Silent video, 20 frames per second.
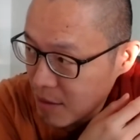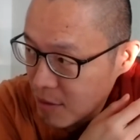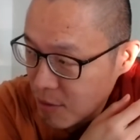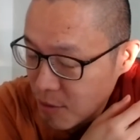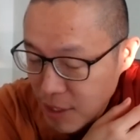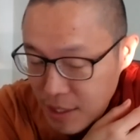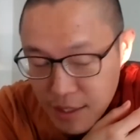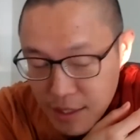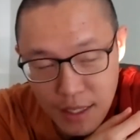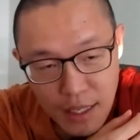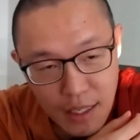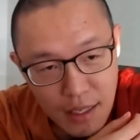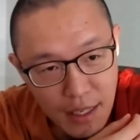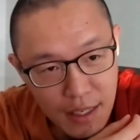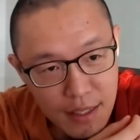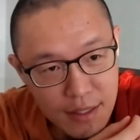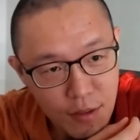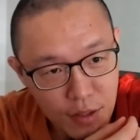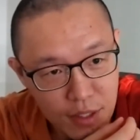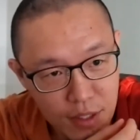What
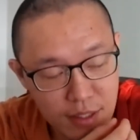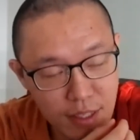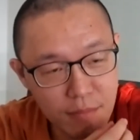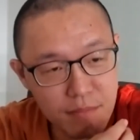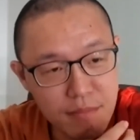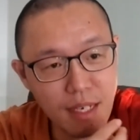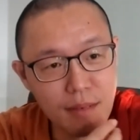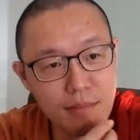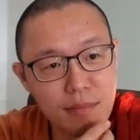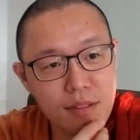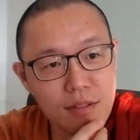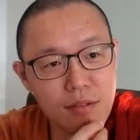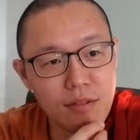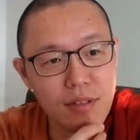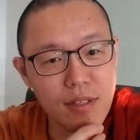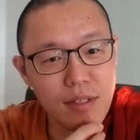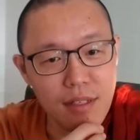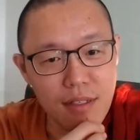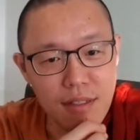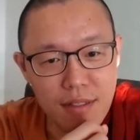colleagues would sometimes do
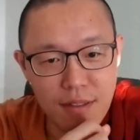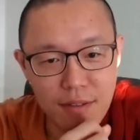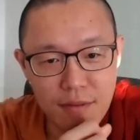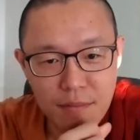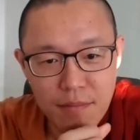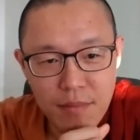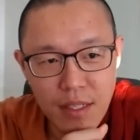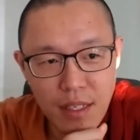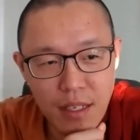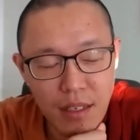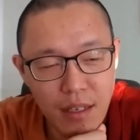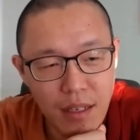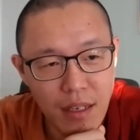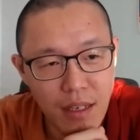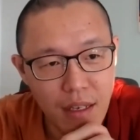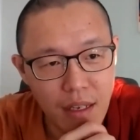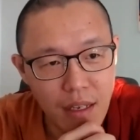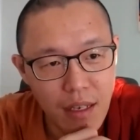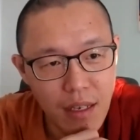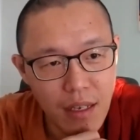is,
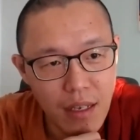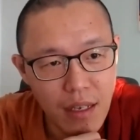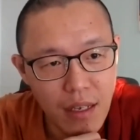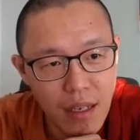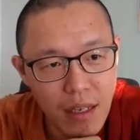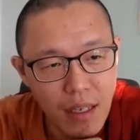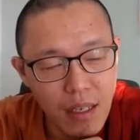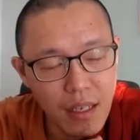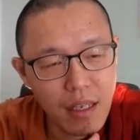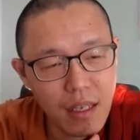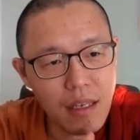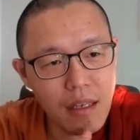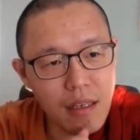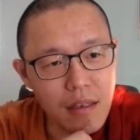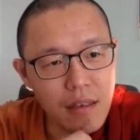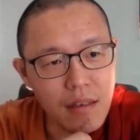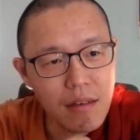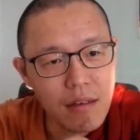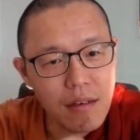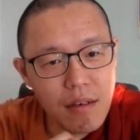
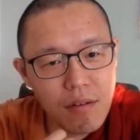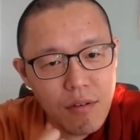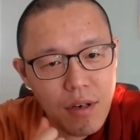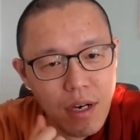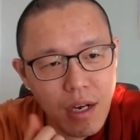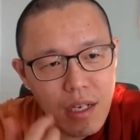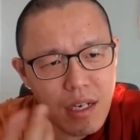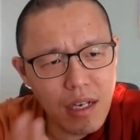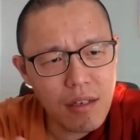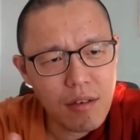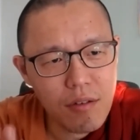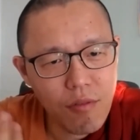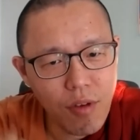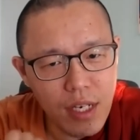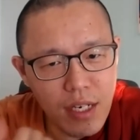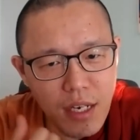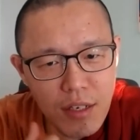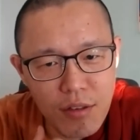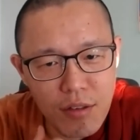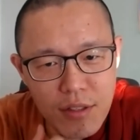hey, why
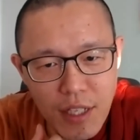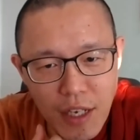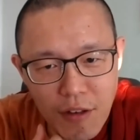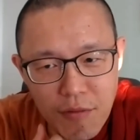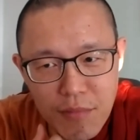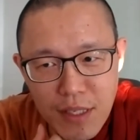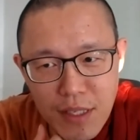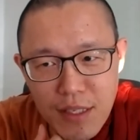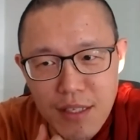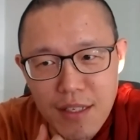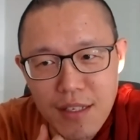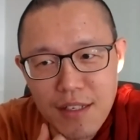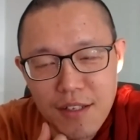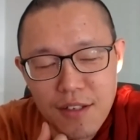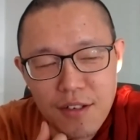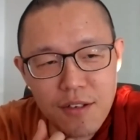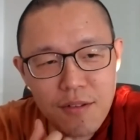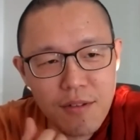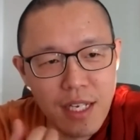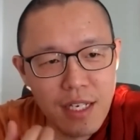can't you tell me? You
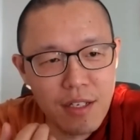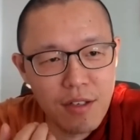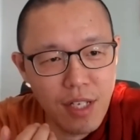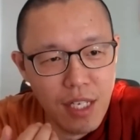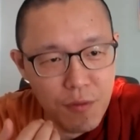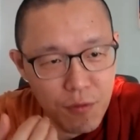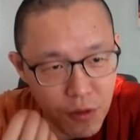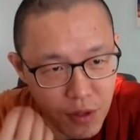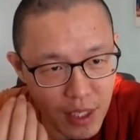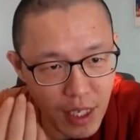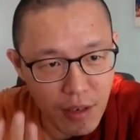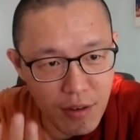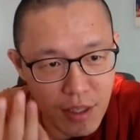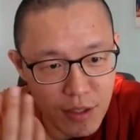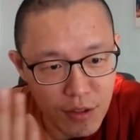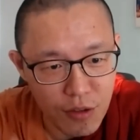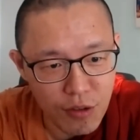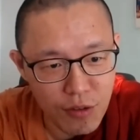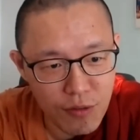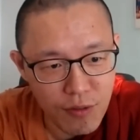know, if you tell the
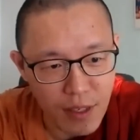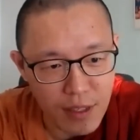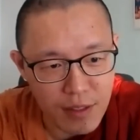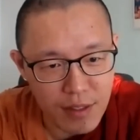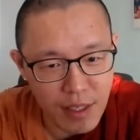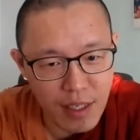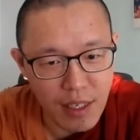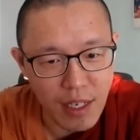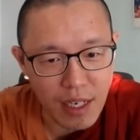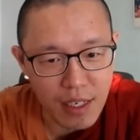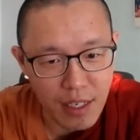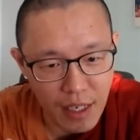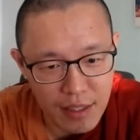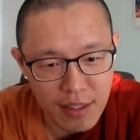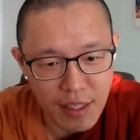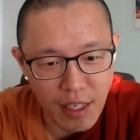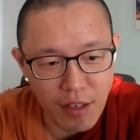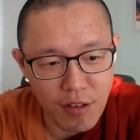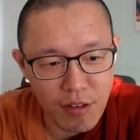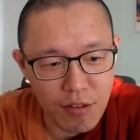truth and say I can't
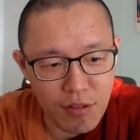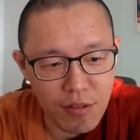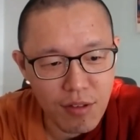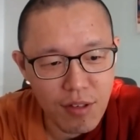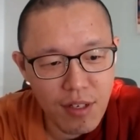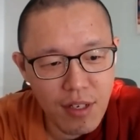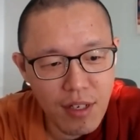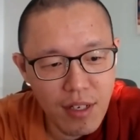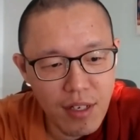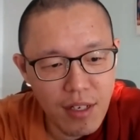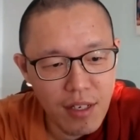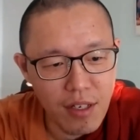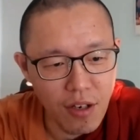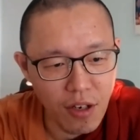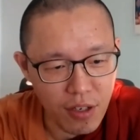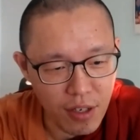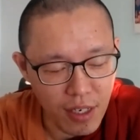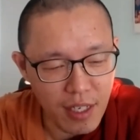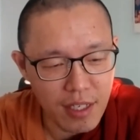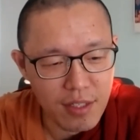tell you, your
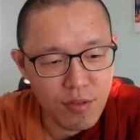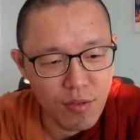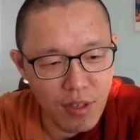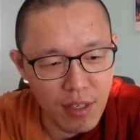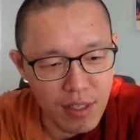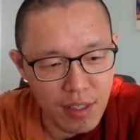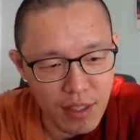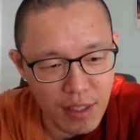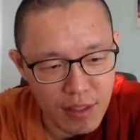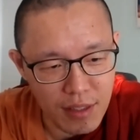colleagues will